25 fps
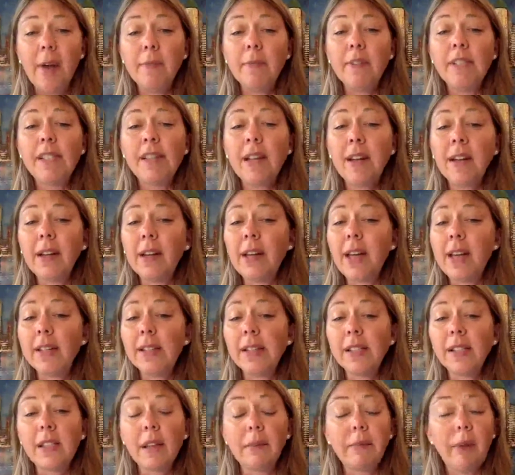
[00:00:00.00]
In some
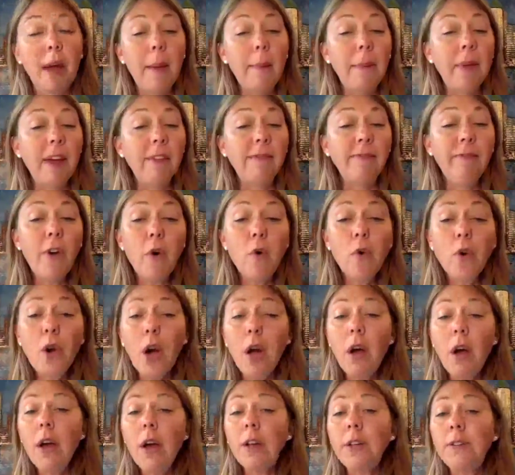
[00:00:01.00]
cases, it might be a phone
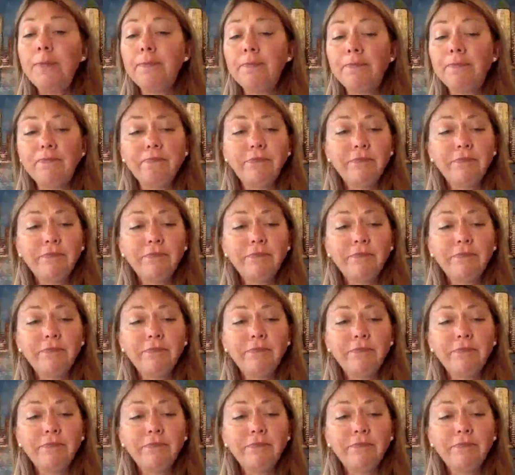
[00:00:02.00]
call.